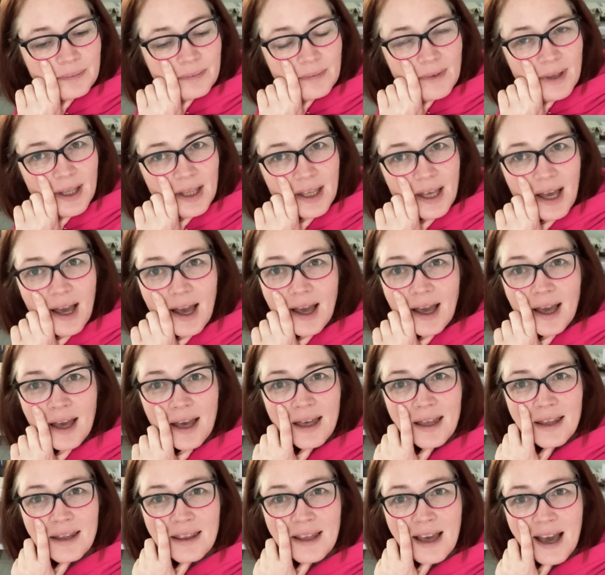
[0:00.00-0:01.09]
Yeah,
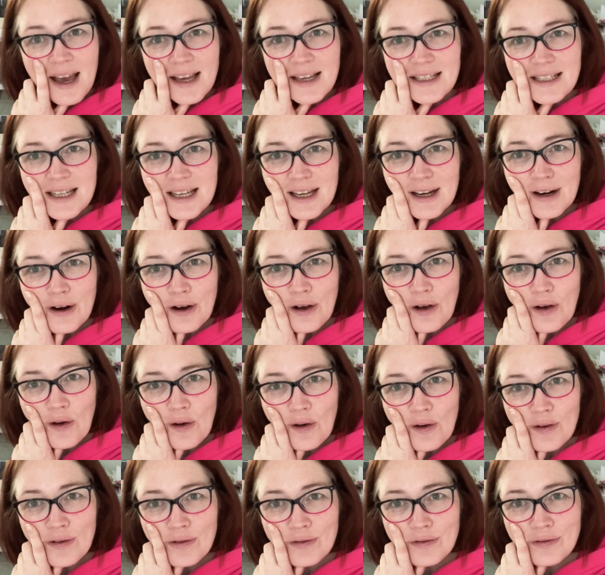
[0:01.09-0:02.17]
the idea
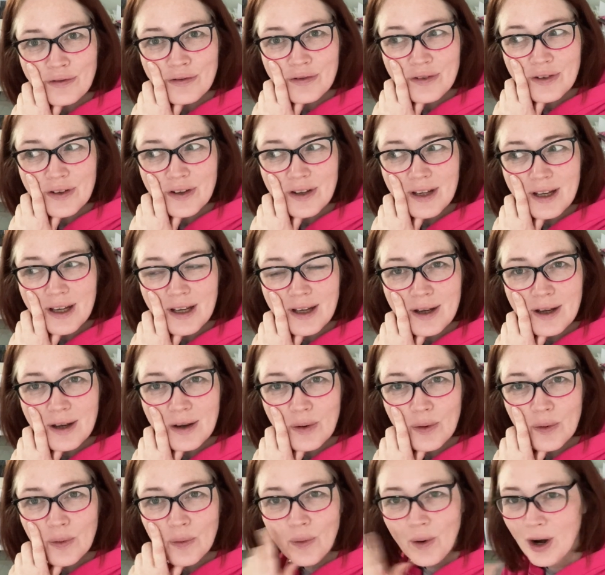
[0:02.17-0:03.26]
of
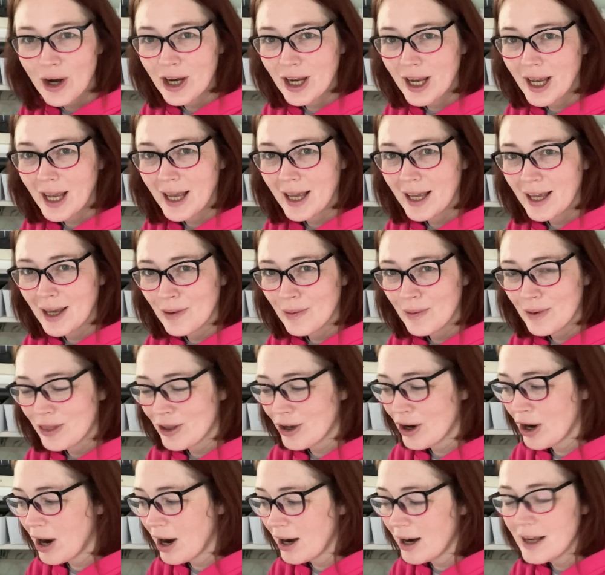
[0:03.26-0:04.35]
working with your
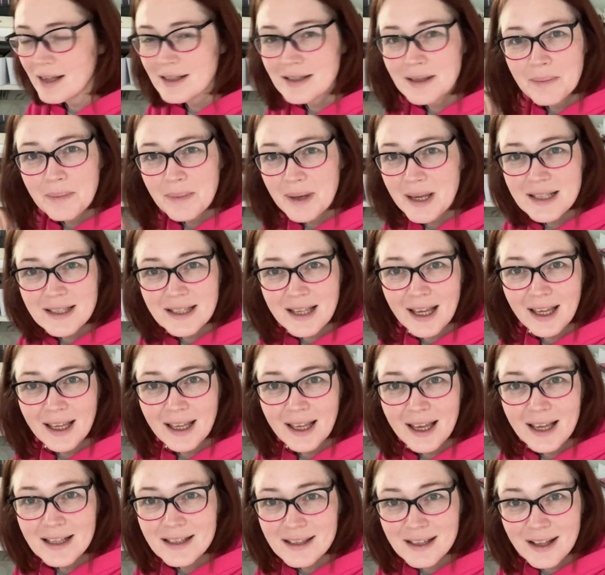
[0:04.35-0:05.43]
art is amazing.
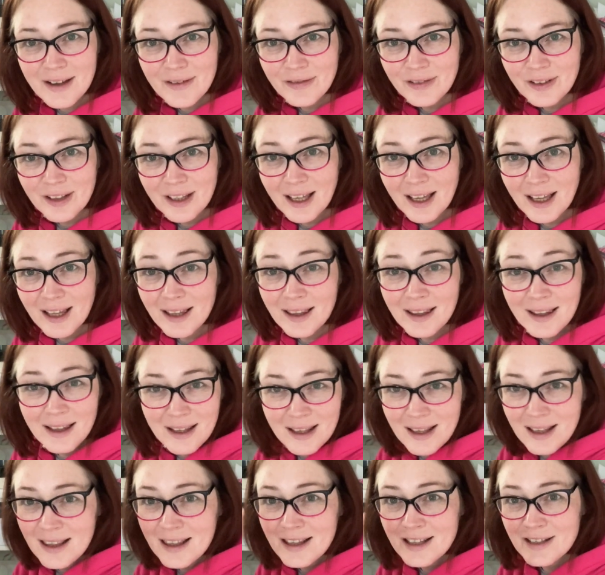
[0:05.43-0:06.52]
It's lovely and
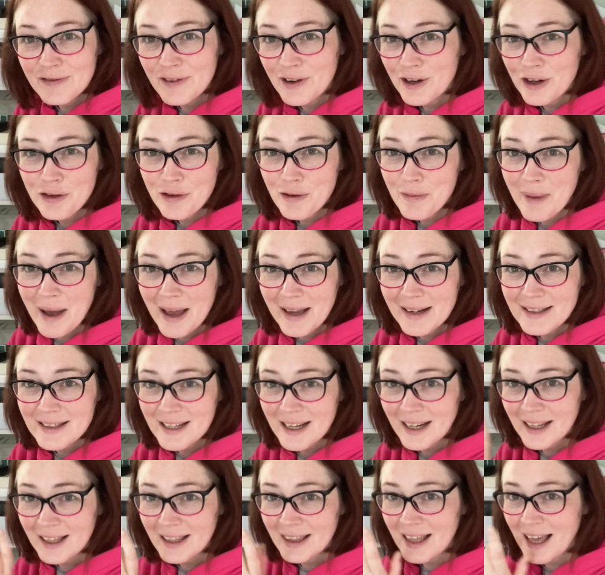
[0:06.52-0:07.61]
it's very
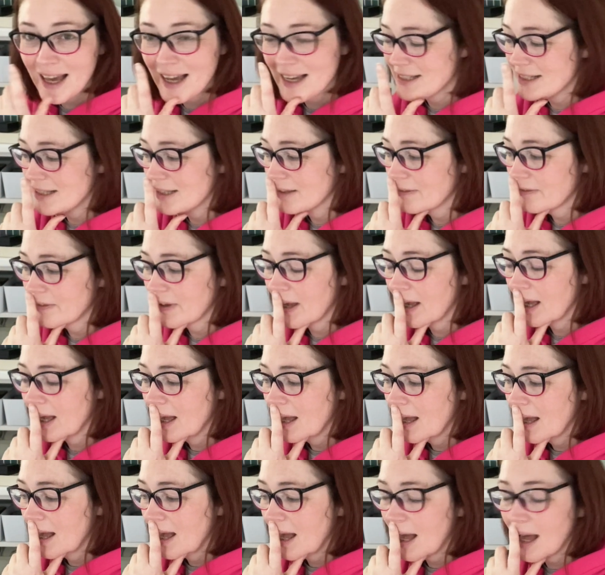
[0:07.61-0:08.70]
romantic, the ideal of it.
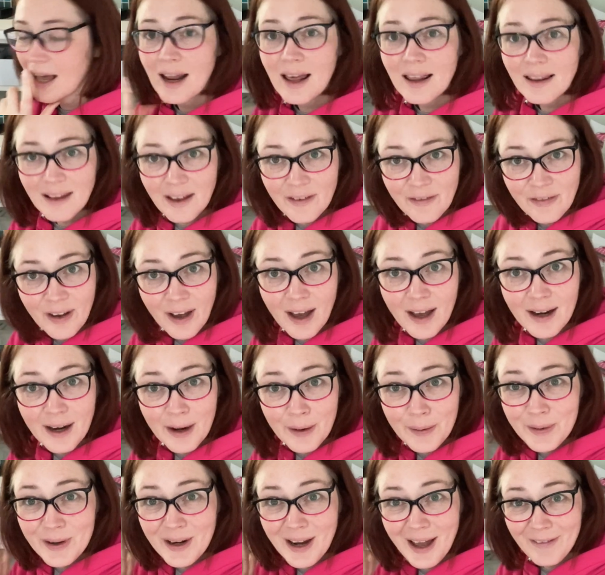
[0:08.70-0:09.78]
And I love it, and I
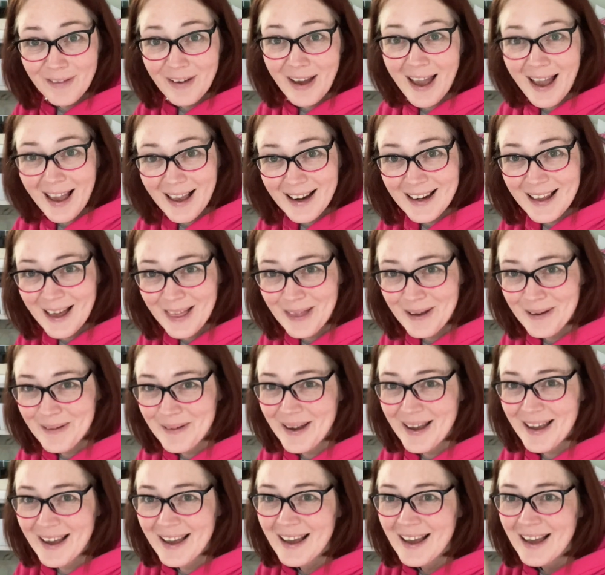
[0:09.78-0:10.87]
wouldn't have it any other
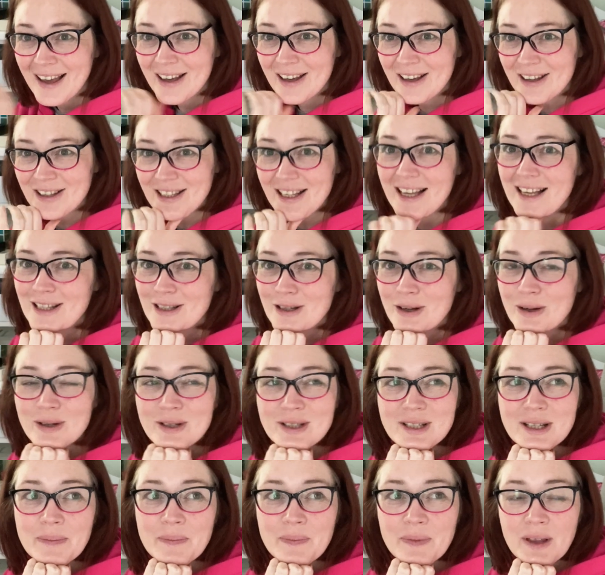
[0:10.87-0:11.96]
way because it is
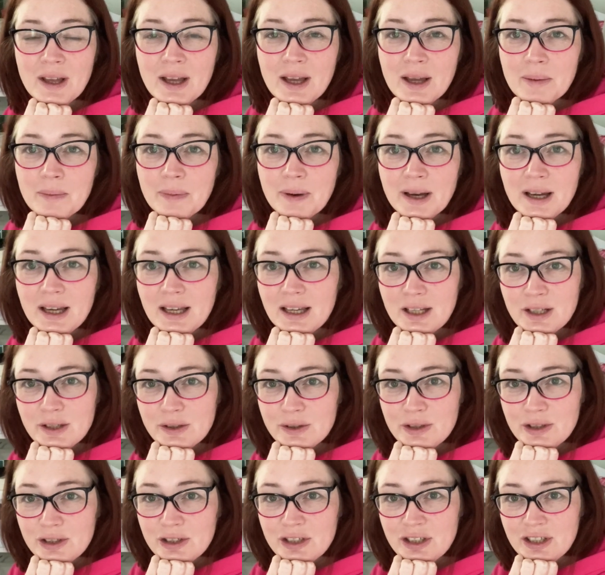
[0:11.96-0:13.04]
awesome. But you don't
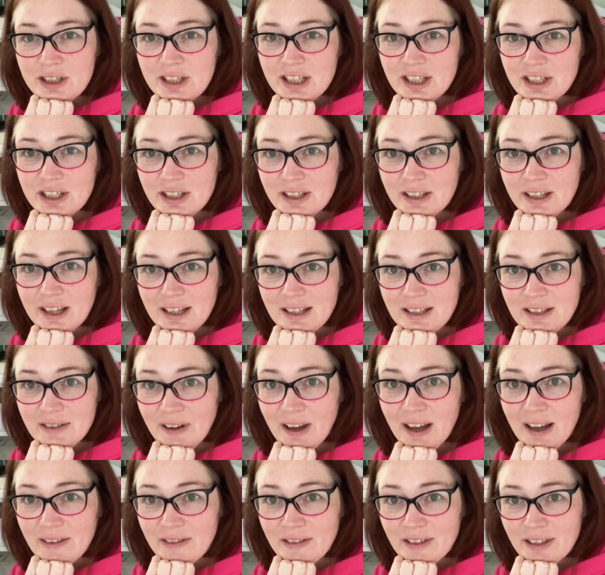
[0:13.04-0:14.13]
do a traditional 9 to
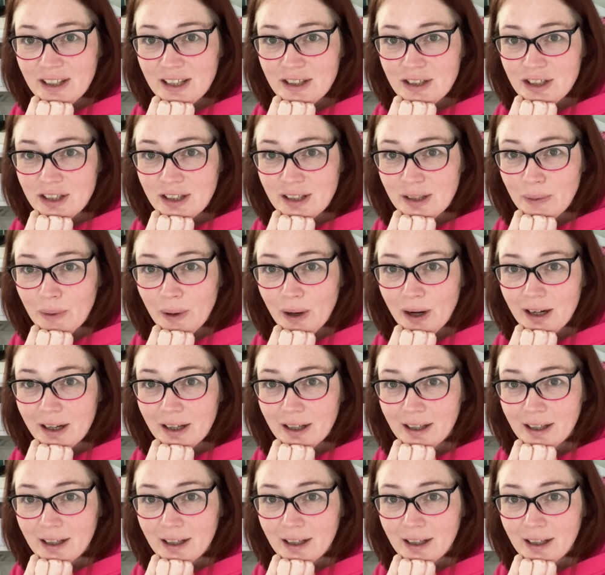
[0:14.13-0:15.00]
5, you literally work